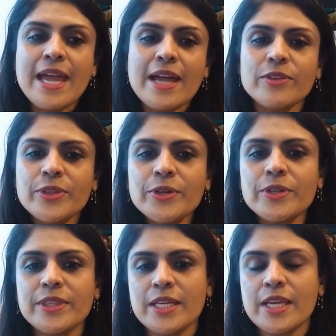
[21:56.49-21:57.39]
And the
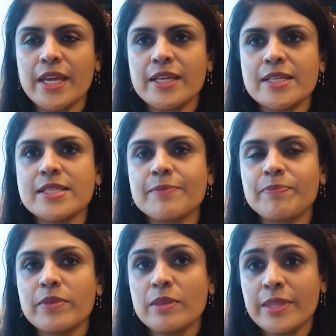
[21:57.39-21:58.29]
third thing is
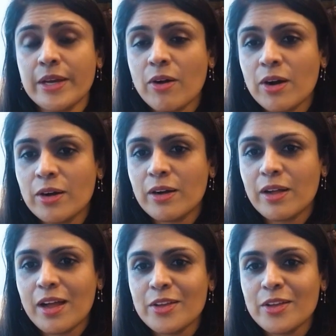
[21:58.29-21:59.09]
there are